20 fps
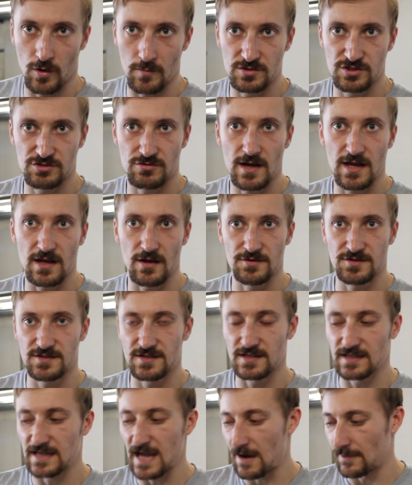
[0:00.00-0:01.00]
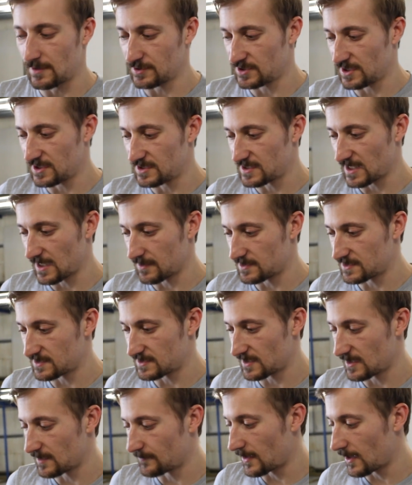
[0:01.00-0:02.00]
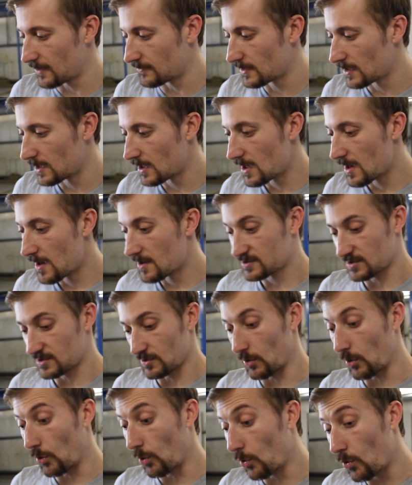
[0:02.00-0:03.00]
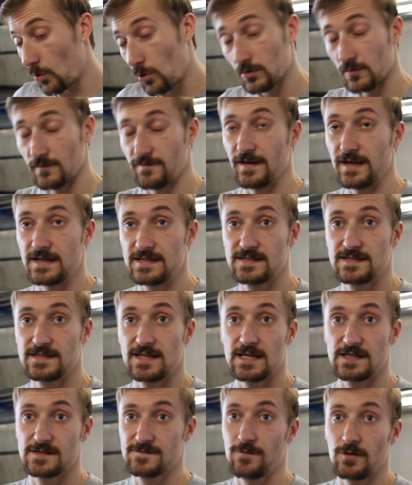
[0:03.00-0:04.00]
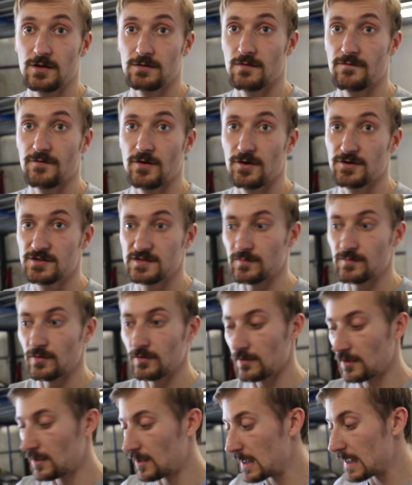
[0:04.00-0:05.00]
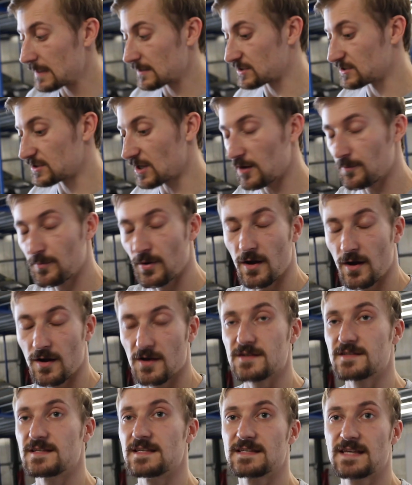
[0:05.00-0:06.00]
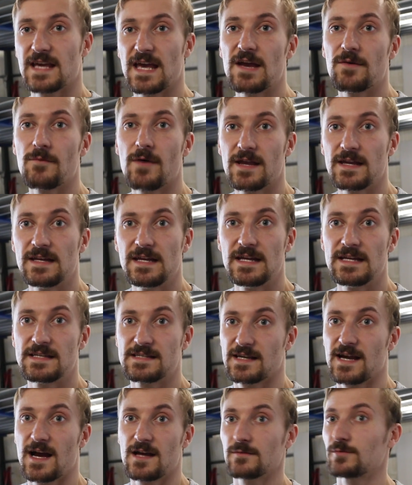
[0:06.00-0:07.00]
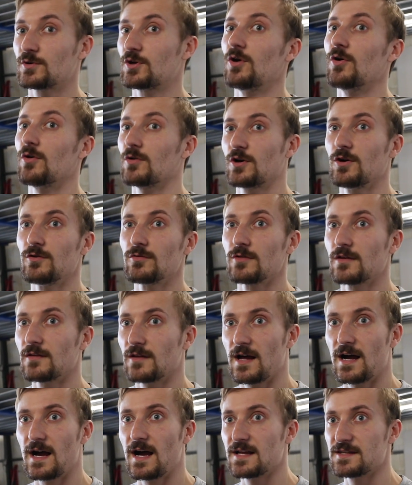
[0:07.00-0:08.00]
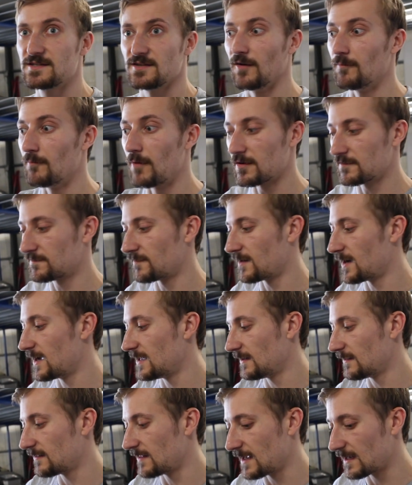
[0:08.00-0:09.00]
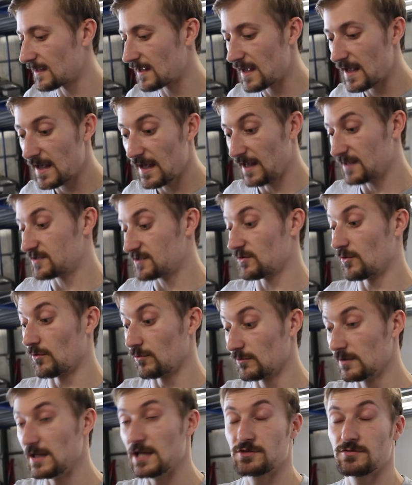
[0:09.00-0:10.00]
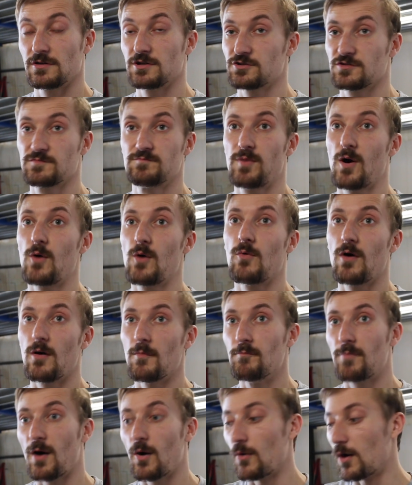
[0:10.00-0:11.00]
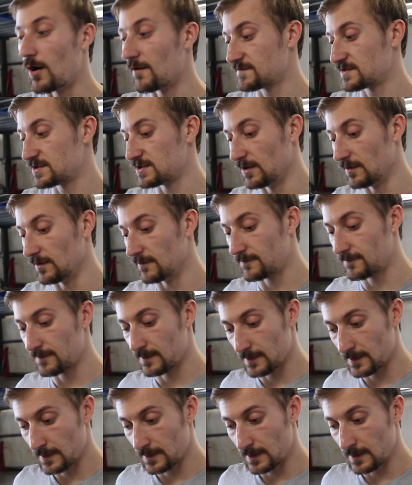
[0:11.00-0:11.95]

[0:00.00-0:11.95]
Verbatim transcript: drop straight onto the Garrett G Series turbo. So all of this is fully reversible. There's no parts of this kit where you need to kind of cut coolant lines or modify anything. It's all literally just bolt on, bolt off stuff.